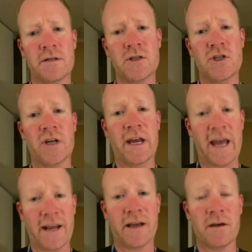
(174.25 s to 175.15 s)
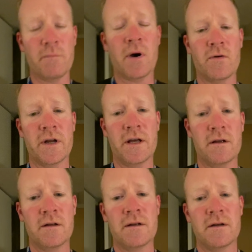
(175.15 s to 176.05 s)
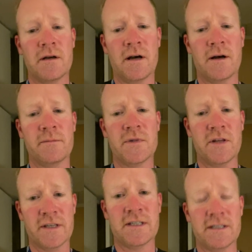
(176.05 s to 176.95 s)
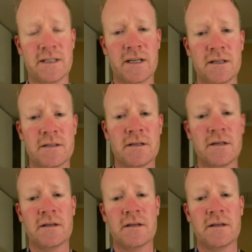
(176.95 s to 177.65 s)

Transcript: genetic component to this disease.